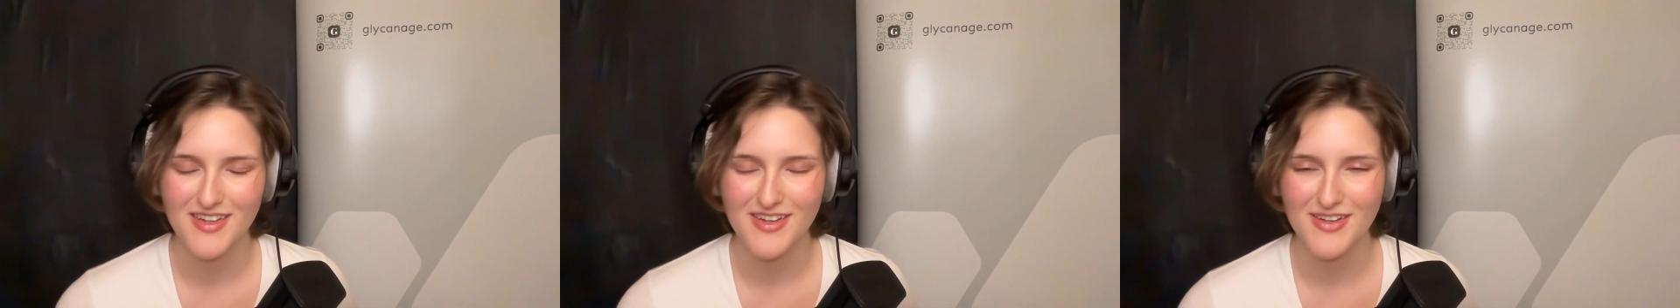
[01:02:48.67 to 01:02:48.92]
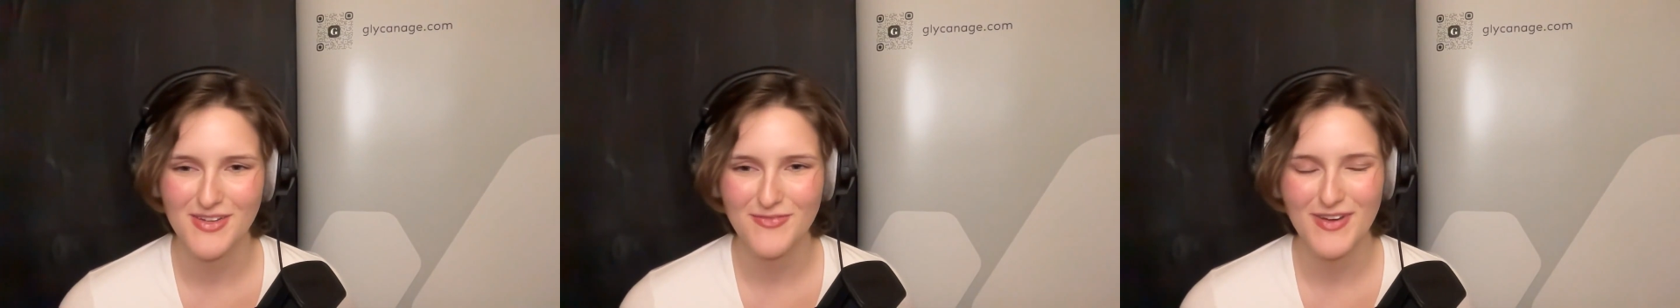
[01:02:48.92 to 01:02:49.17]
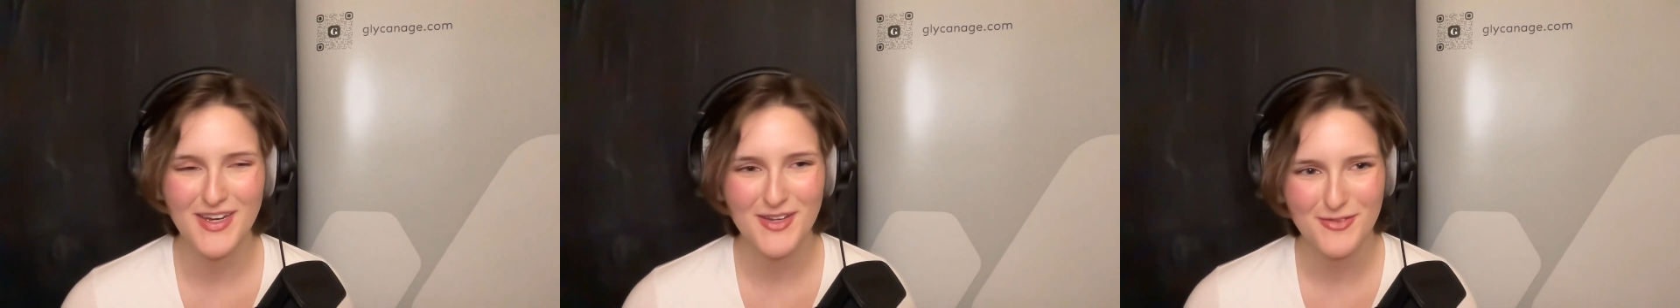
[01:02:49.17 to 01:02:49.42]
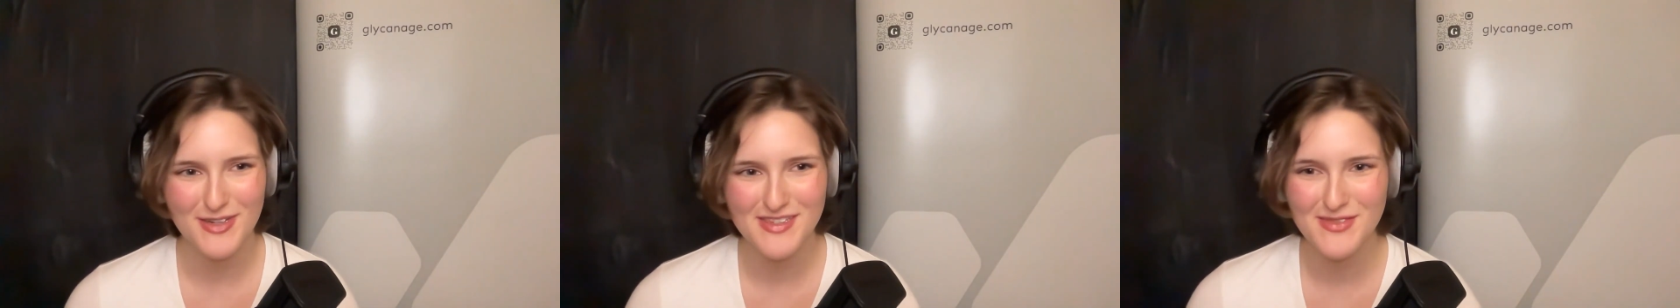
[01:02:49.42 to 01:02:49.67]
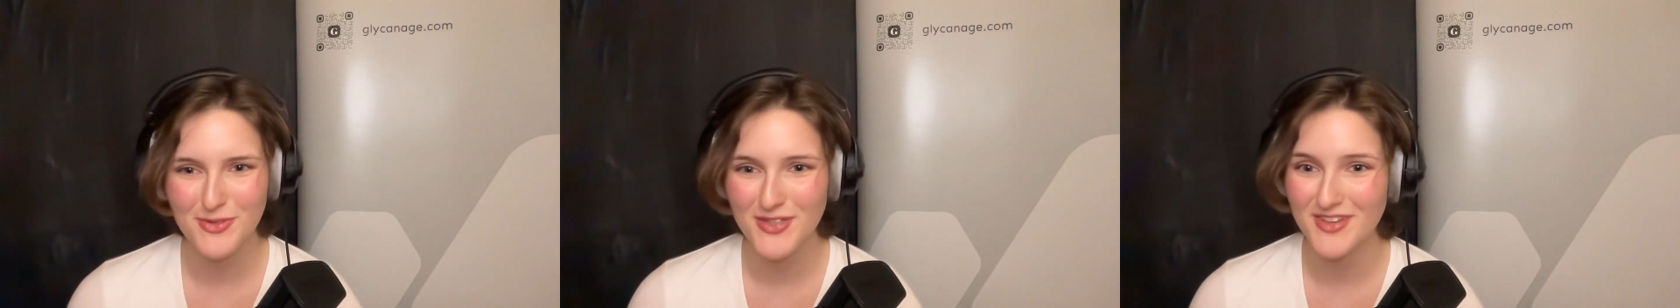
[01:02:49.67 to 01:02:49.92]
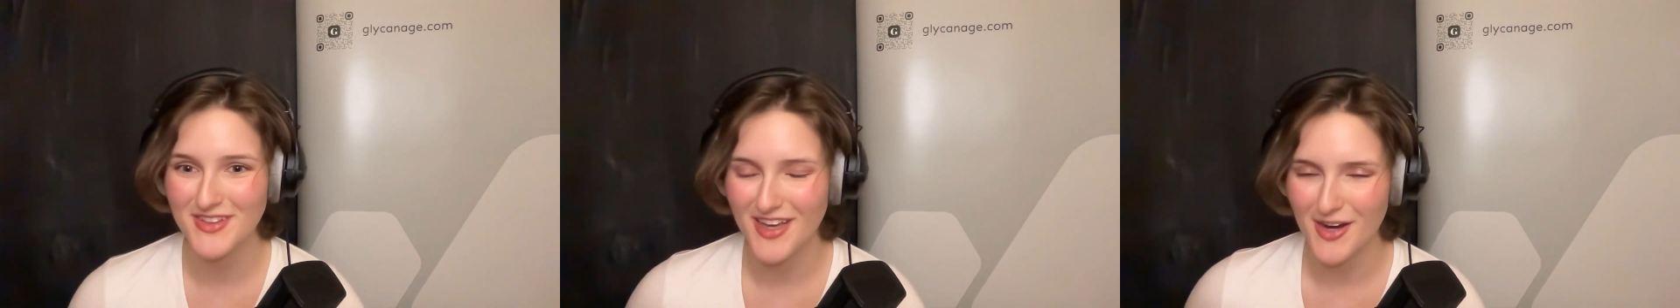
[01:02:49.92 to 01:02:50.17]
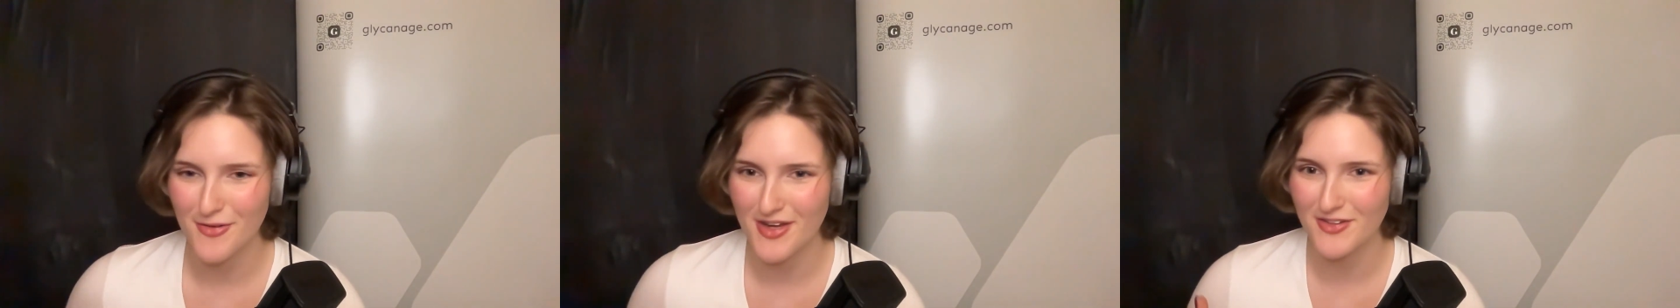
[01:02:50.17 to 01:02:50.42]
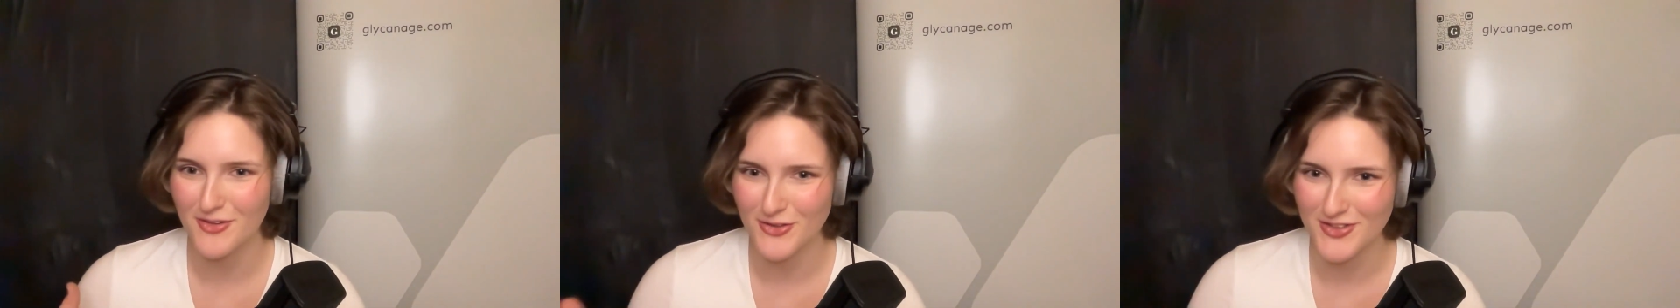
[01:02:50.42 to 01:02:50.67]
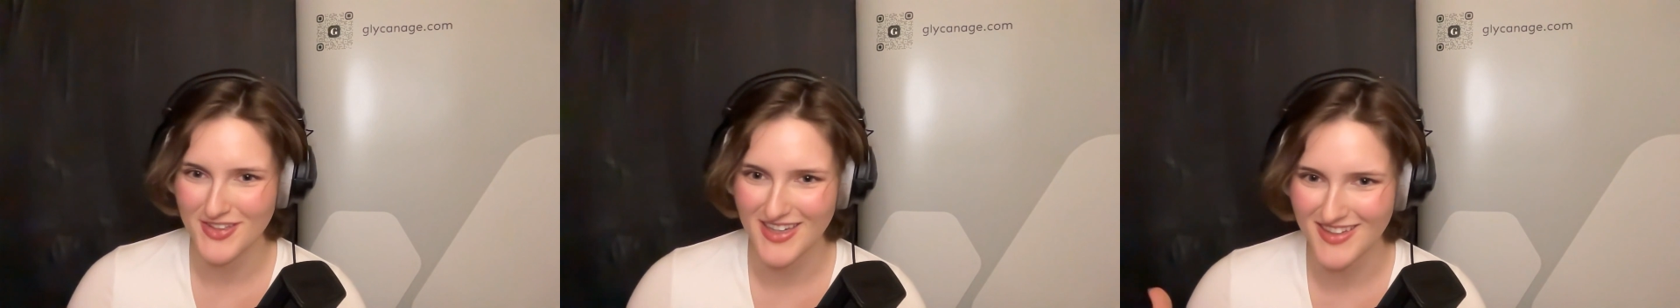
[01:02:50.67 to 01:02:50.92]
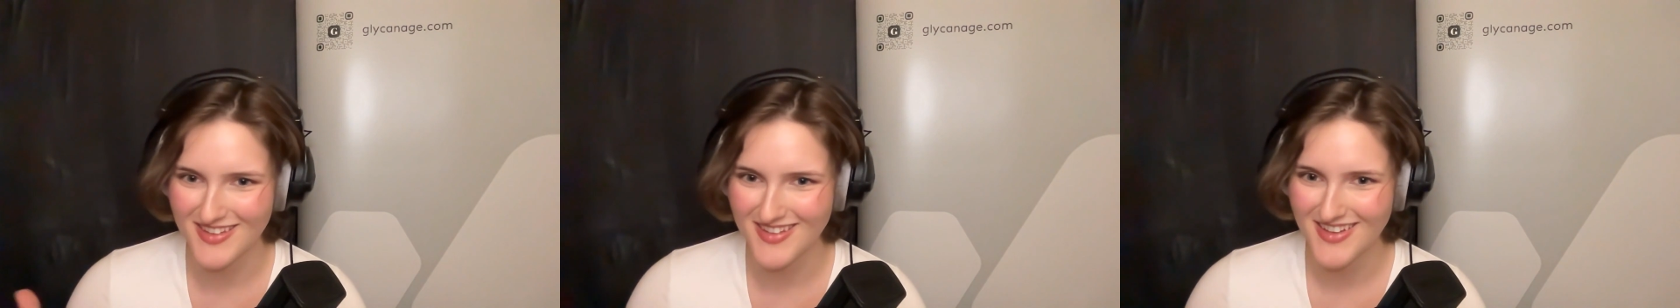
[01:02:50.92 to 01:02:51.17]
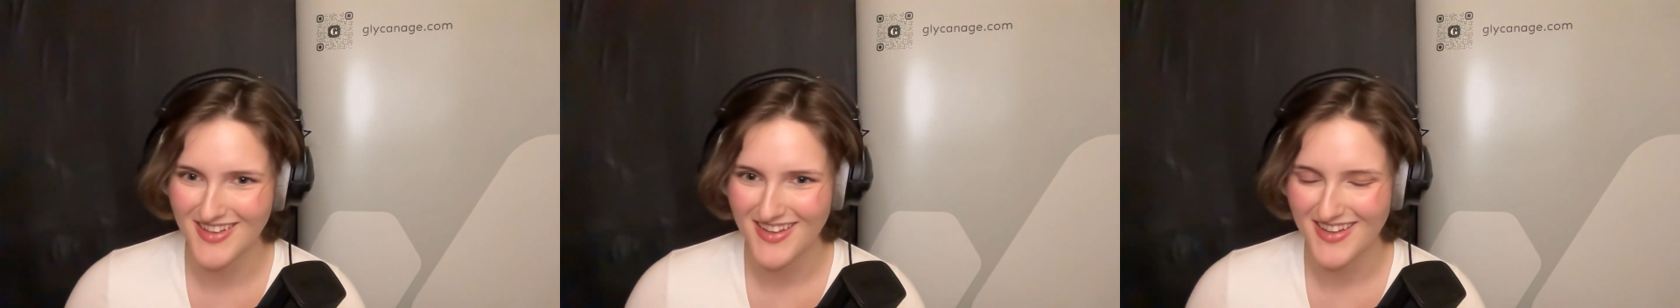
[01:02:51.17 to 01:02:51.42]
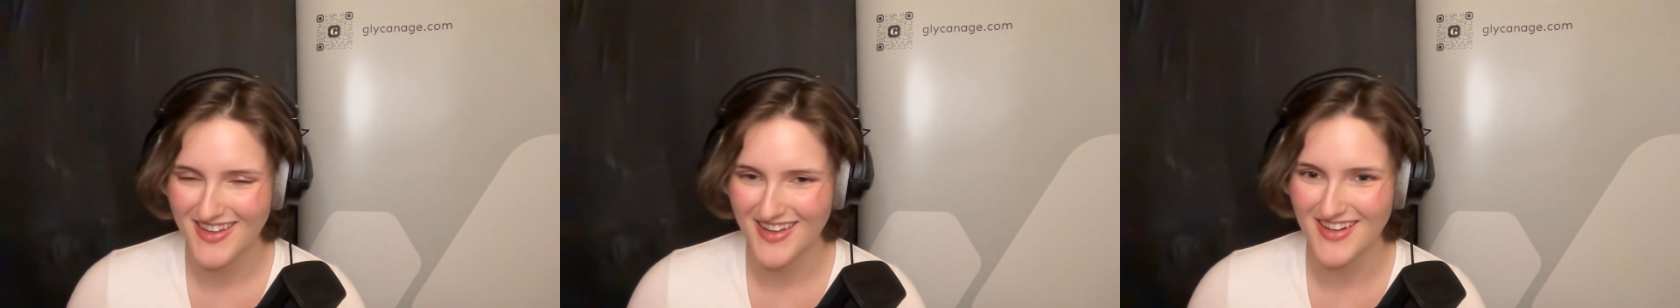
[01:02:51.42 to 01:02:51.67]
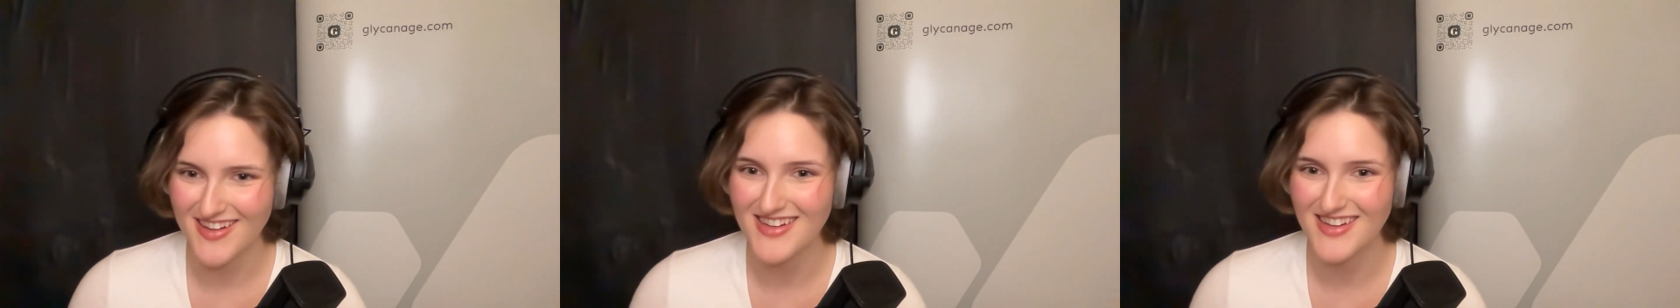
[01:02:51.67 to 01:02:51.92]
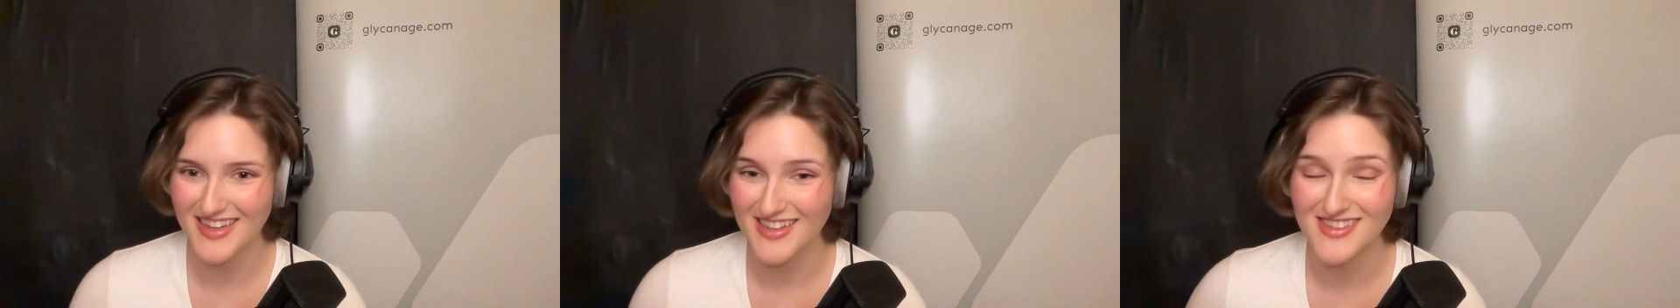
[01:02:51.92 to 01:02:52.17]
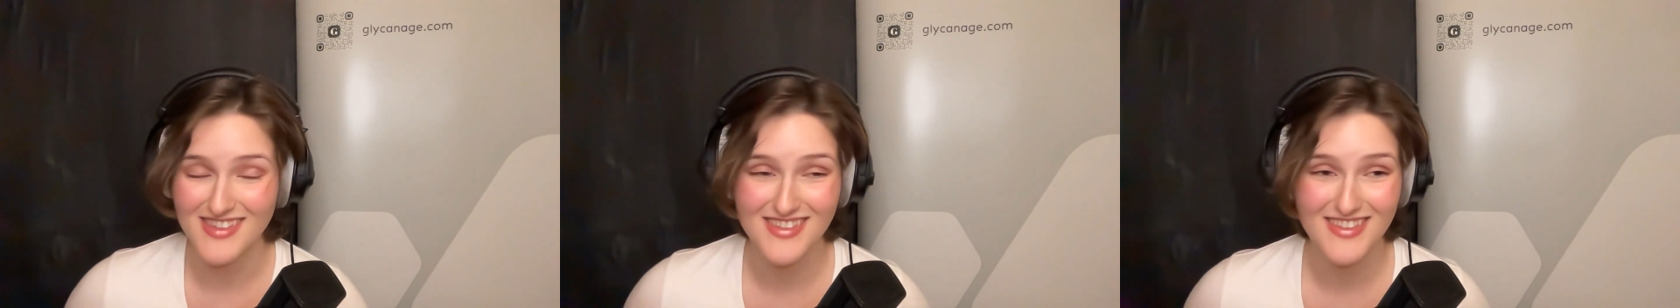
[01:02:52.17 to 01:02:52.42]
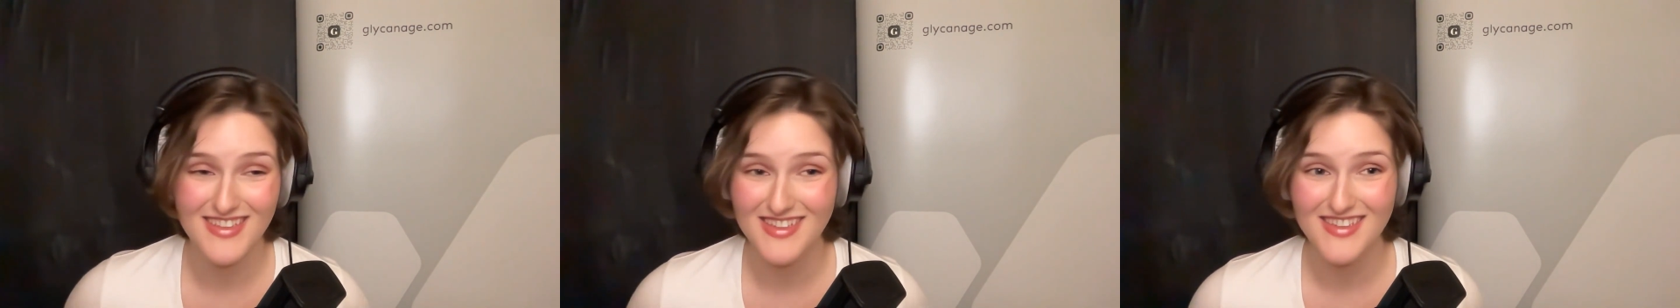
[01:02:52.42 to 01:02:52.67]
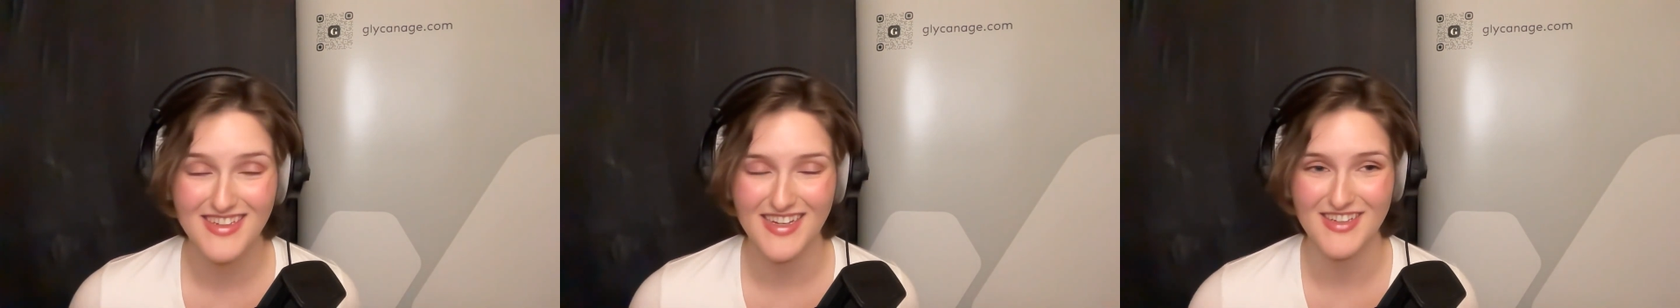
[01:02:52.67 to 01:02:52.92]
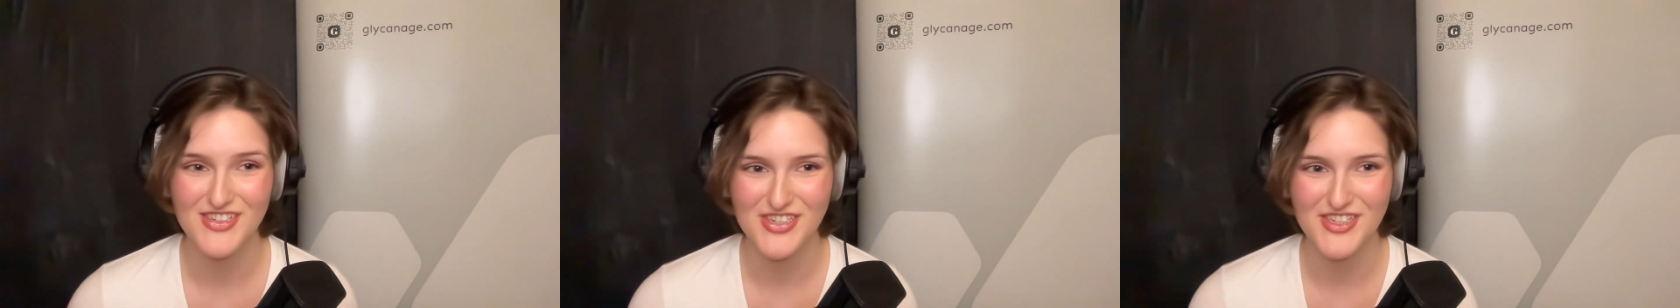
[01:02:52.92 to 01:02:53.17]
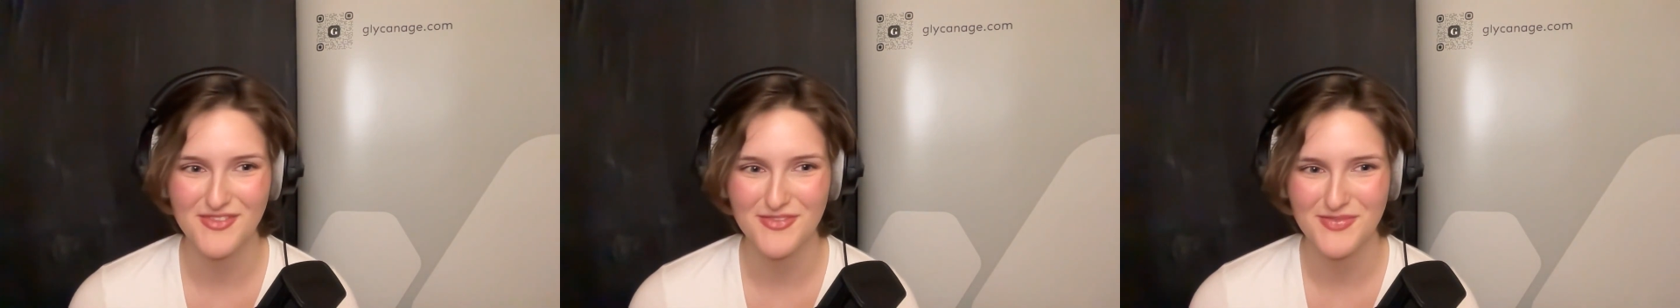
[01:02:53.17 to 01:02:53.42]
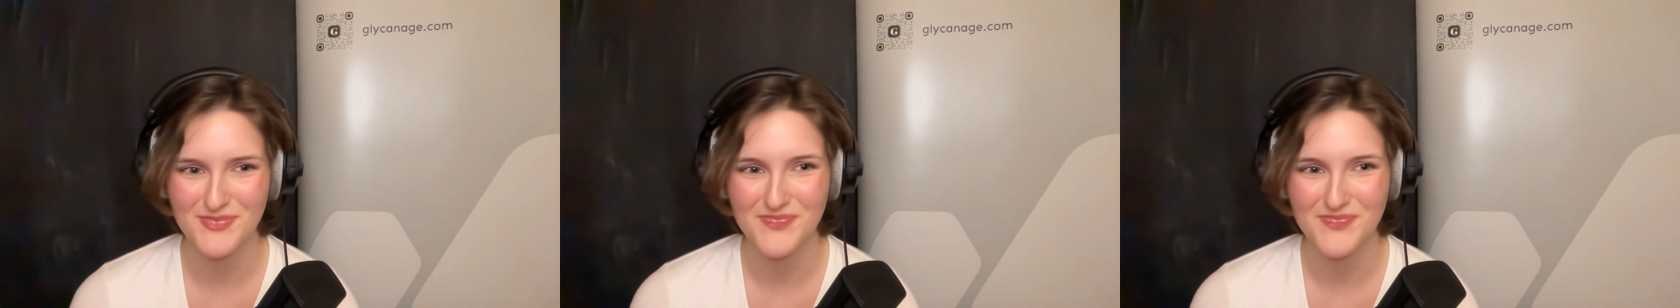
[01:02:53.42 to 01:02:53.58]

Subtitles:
No, I find it crazy what direct contact can achieve.